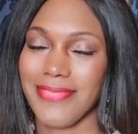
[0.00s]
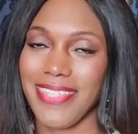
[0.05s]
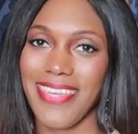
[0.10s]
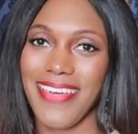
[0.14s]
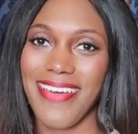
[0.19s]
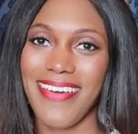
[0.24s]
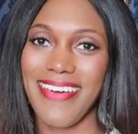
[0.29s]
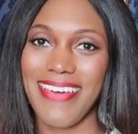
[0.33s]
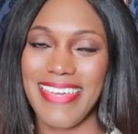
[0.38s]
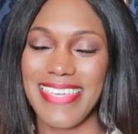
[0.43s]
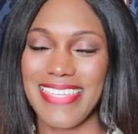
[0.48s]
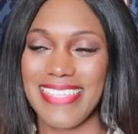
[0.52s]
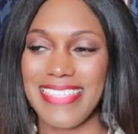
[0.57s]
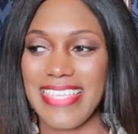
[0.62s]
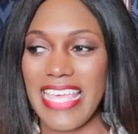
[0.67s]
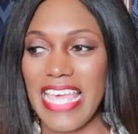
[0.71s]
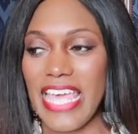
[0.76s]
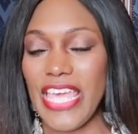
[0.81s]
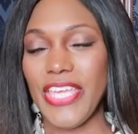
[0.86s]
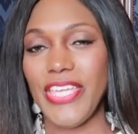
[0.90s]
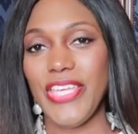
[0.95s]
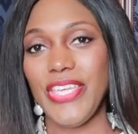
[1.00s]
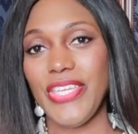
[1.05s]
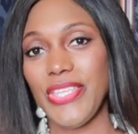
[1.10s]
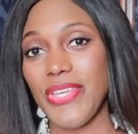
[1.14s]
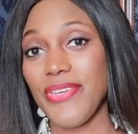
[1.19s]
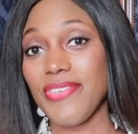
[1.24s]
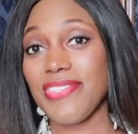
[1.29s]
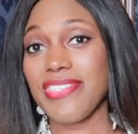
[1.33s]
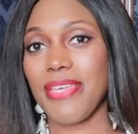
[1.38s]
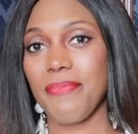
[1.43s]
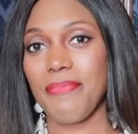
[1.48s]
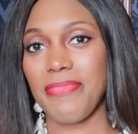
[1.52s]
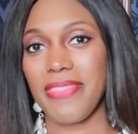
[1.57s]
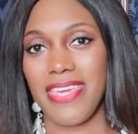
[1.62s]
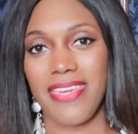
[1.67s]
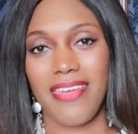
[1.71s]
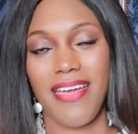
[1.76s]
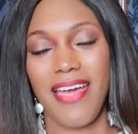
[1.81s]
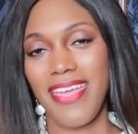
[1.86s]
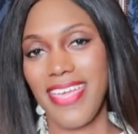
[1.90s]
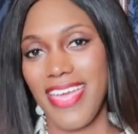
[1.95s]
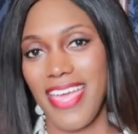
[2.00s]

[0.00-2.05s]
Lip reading: guys, you know something? I